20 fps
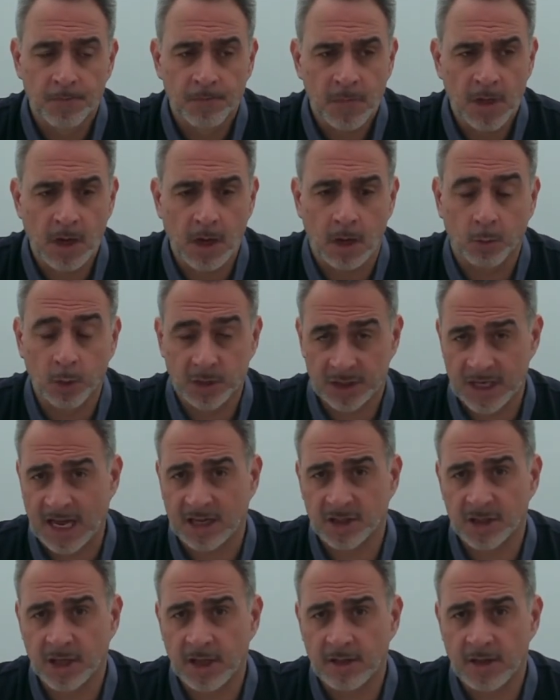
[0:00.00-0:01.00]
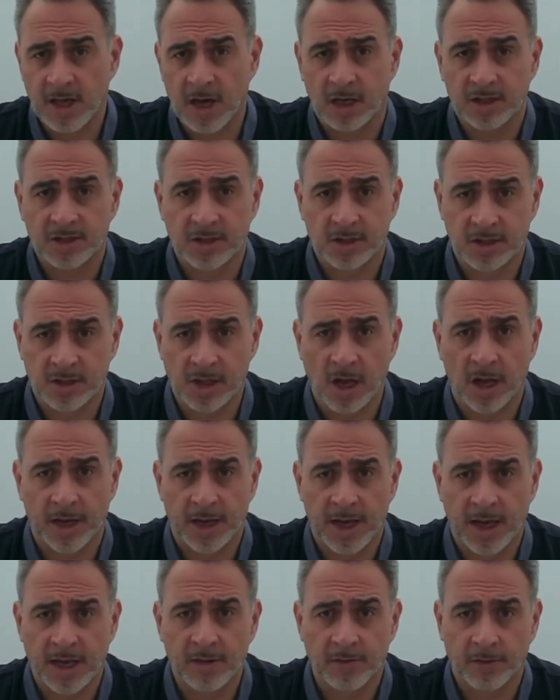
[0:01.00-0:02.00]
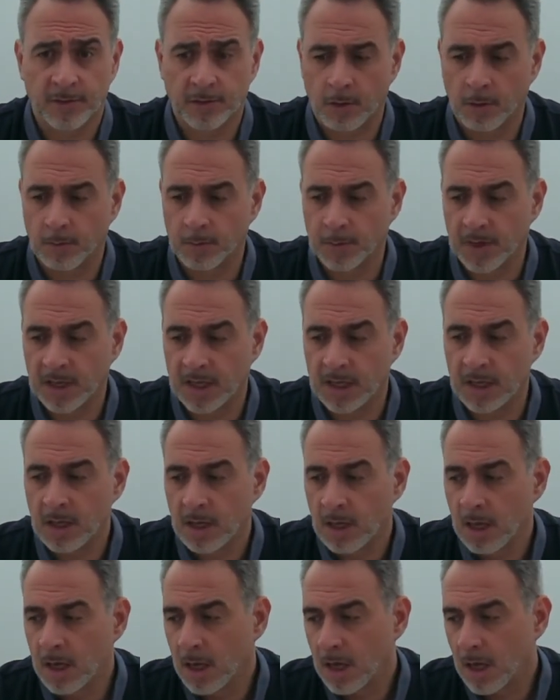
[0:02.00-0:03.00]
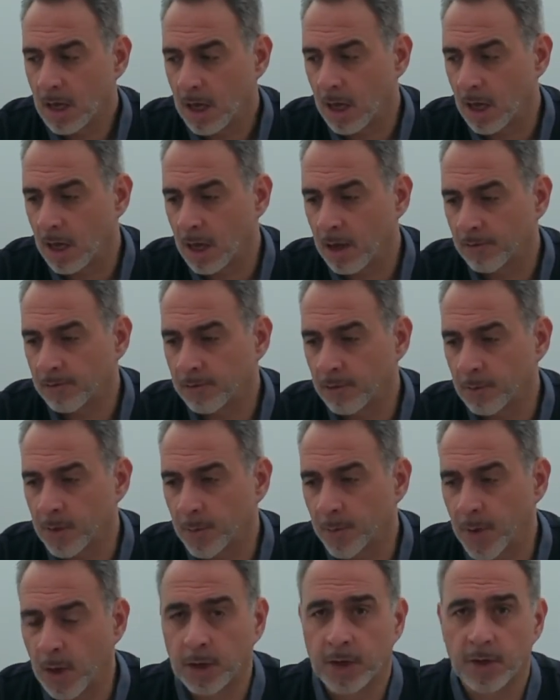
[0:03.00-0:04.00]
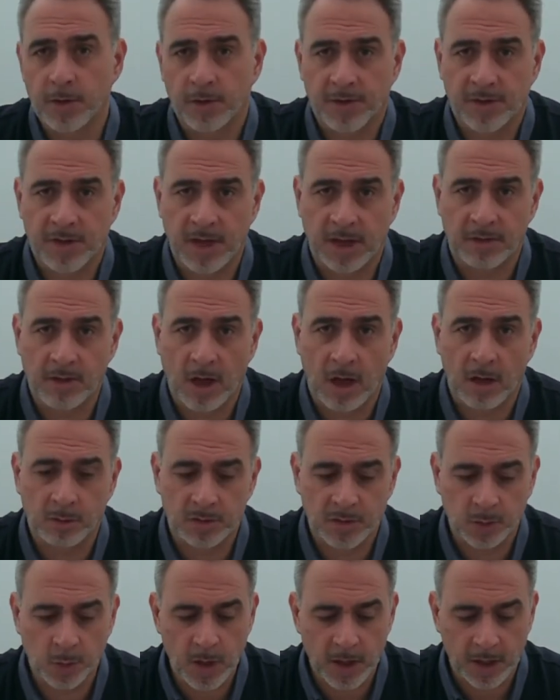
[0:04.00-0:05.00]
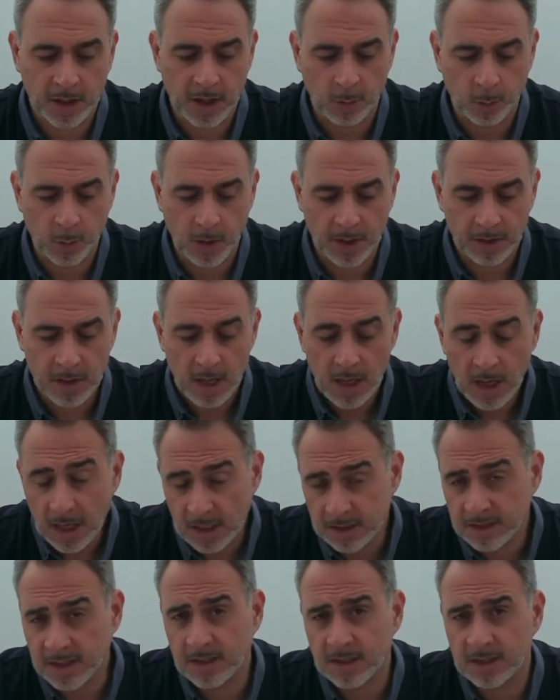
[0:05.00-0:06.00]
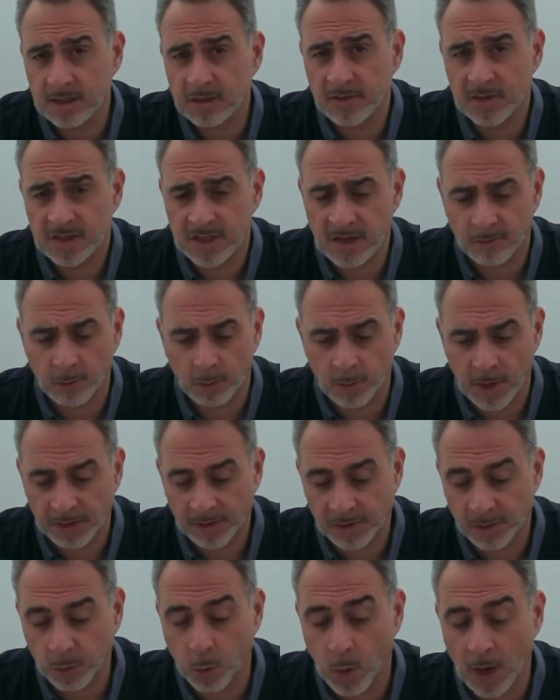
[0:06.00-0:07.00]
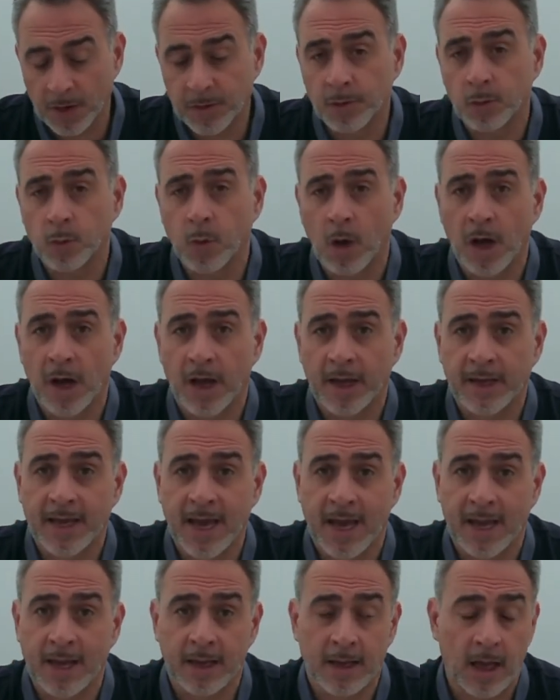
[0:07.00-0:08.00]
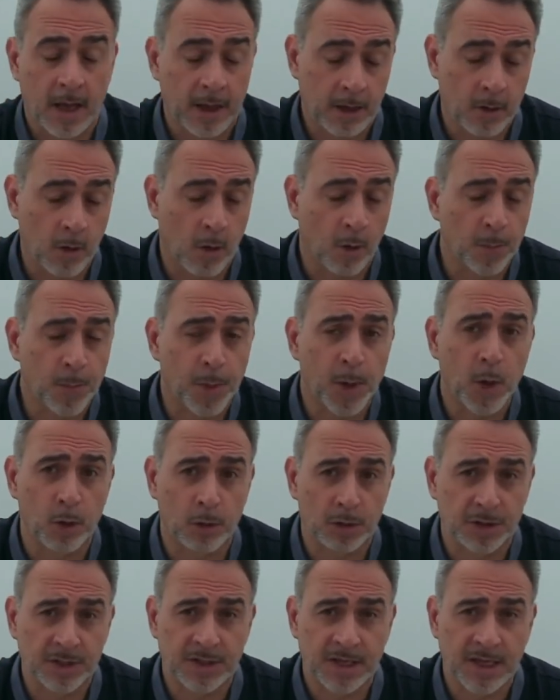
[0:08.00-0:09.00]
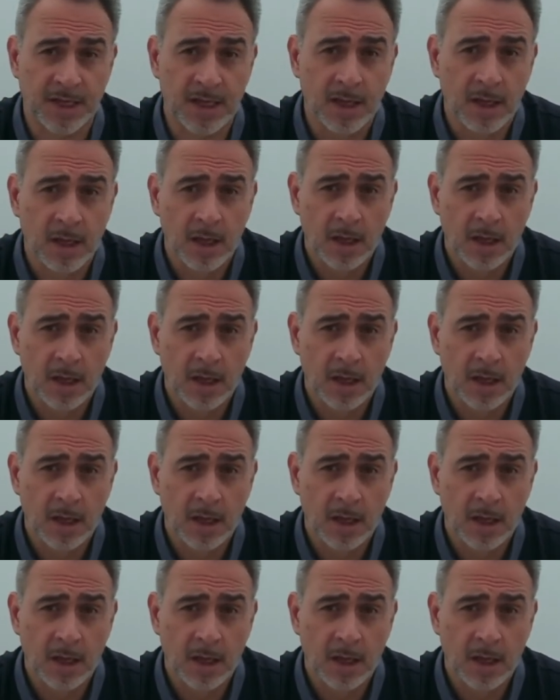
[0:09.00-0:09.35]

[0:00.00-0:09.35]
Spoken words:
was actually the isocyanate from the polyurethane that I was working with. I did this for several months, wondered why I got pleurisy